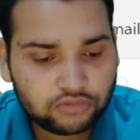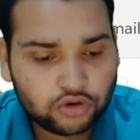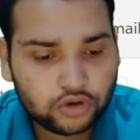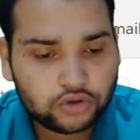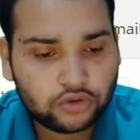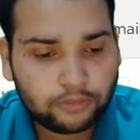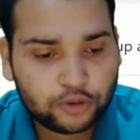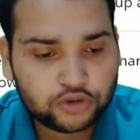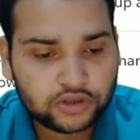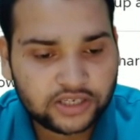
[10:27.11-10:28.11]
go to
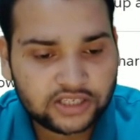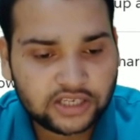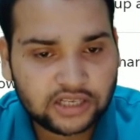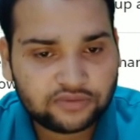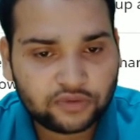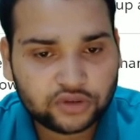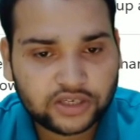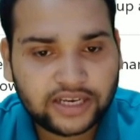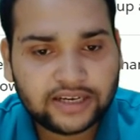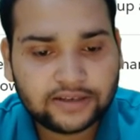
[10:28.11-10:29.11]
opportunity Salesforce
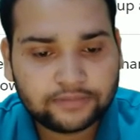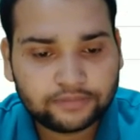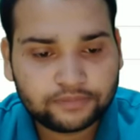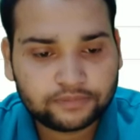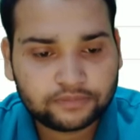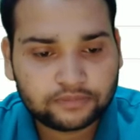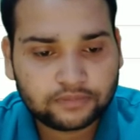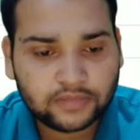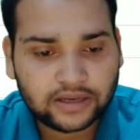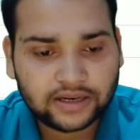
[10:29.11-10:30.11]
Geek,
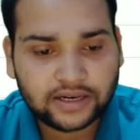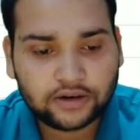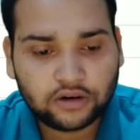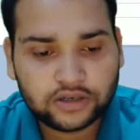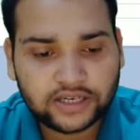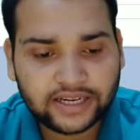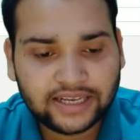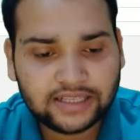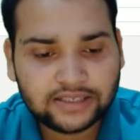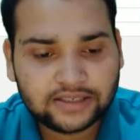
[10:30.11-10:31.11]
click on
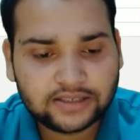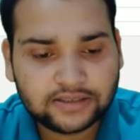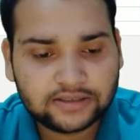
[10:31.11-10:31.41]
details.